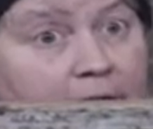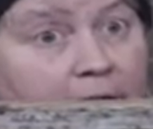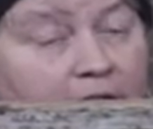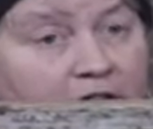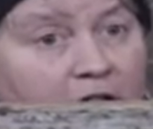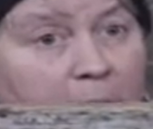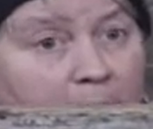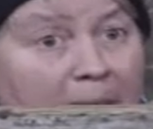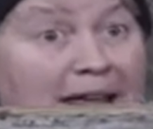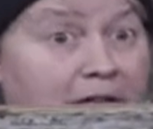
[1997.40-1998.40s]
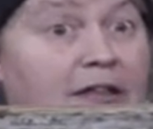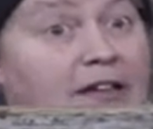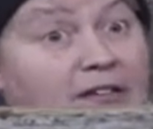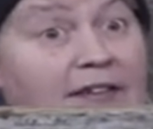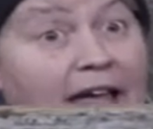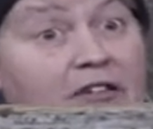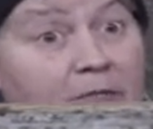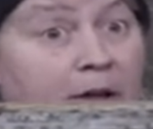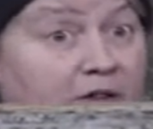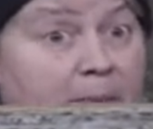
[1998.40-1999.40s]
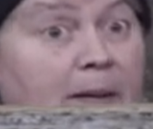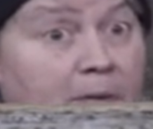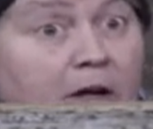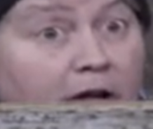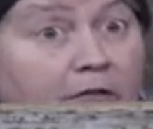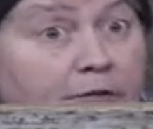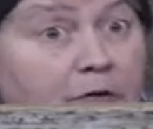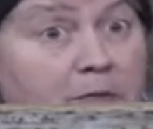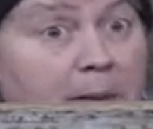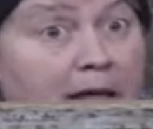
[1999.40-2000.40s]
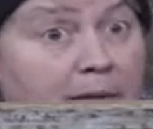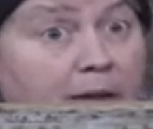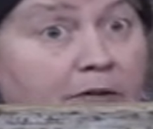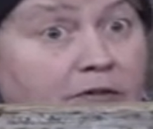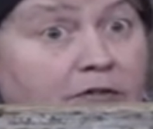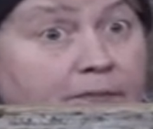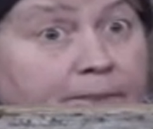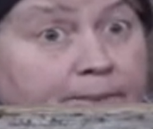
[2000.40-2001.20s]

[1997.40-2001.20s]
and so we make things safe because people can't afford to pay the bills.